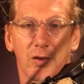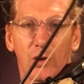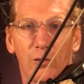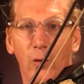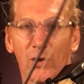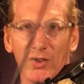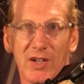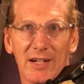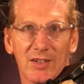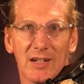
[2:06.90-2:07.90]
2, 4,
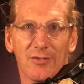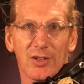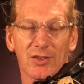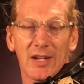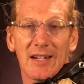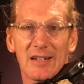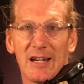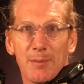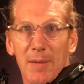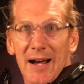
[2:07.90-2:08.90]
6 gives us a
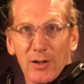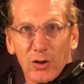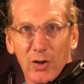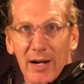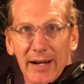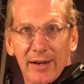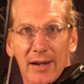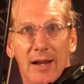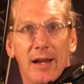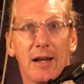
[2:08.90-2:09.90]
D minor triad.
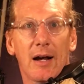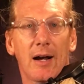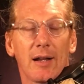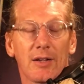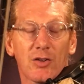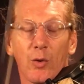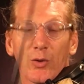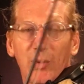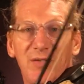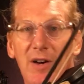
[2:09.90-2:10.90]
Let's go
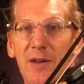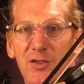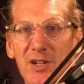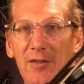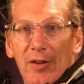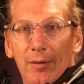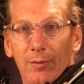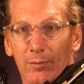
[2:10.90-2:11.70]
3, 5, 7.